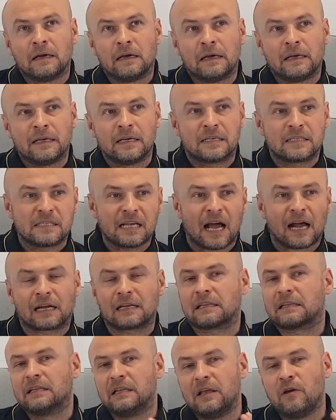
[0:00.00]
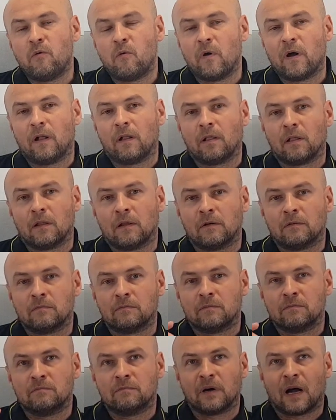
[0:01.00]
exactly will
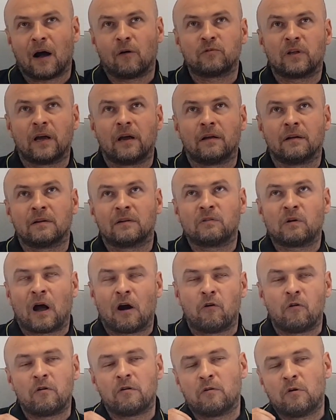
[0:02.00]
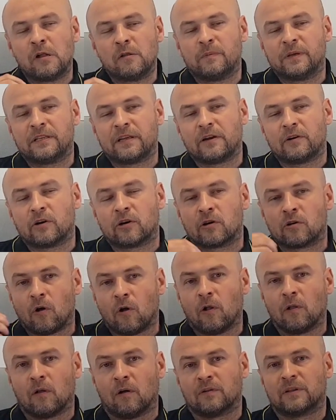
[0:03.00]
how will be their
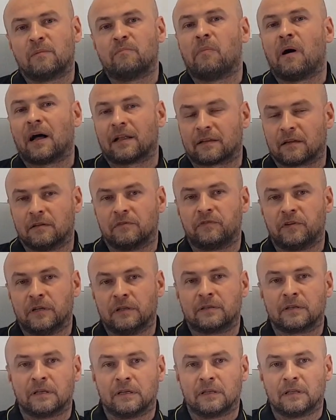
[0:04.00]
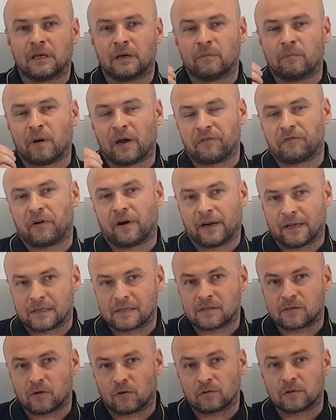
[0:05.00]
role on the battlefield in a Bifarian
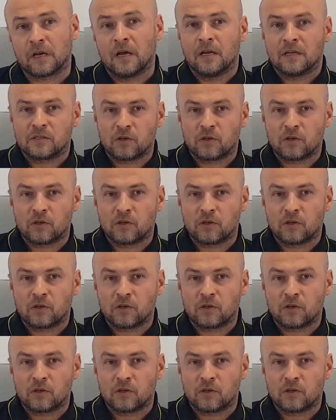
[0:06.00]
sword.